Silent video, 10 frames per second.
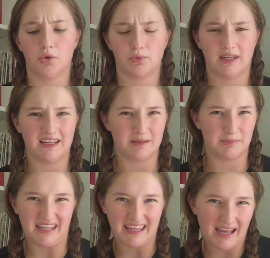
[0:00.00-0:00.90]
Read and
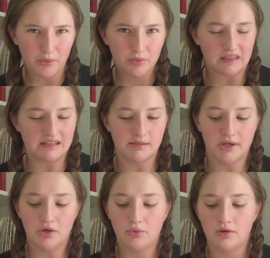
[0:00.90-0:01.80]
Make Out, the
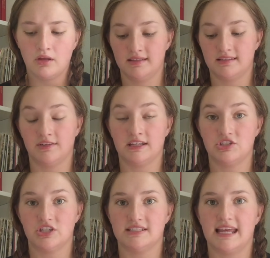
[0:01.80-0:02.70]
demo. This
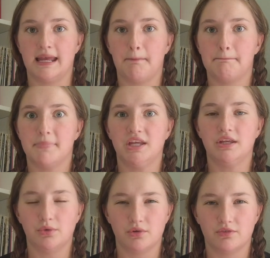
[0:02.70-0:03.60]
7-inch is a
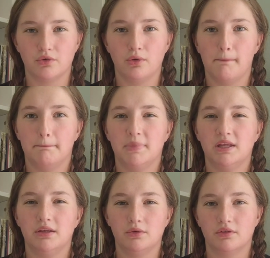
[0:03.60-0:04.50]
beautiful
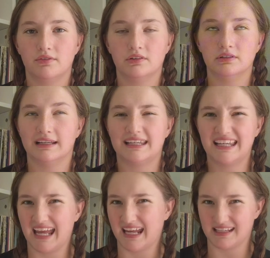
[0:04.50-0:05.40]
like
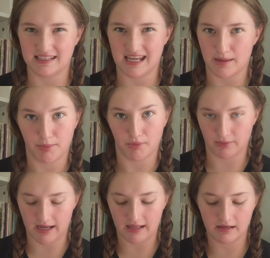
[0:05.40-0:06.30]
candy
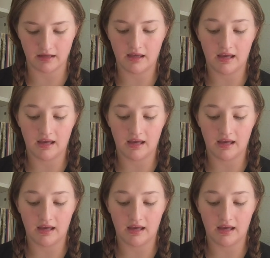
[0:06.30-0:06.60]
apple red.